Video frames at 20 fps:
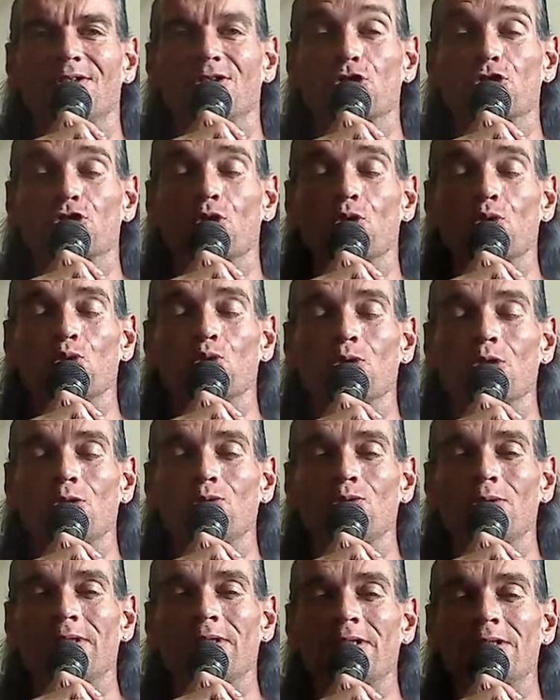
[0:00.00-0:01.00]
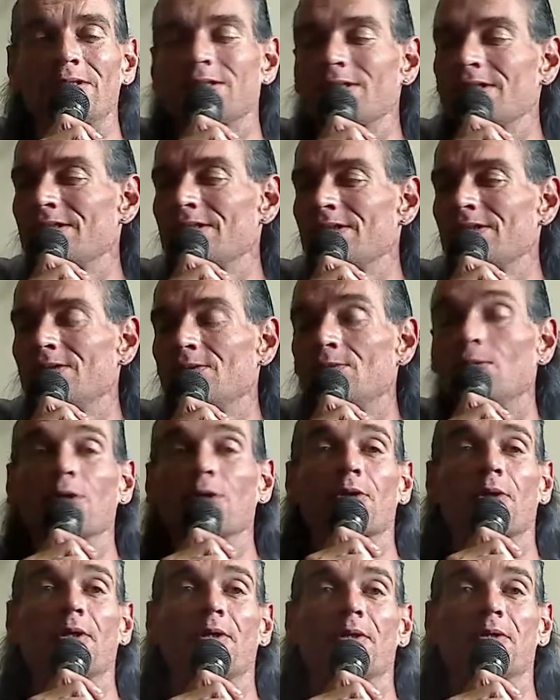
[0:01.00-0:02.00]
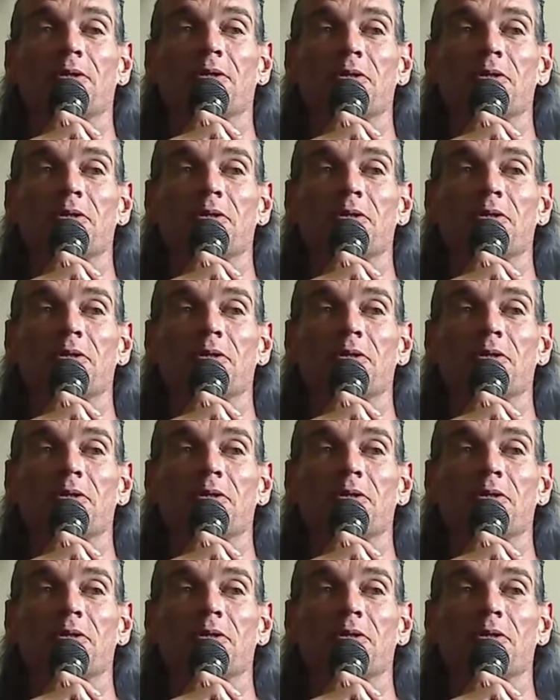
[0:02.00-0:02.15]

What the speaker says: soul known as, well, the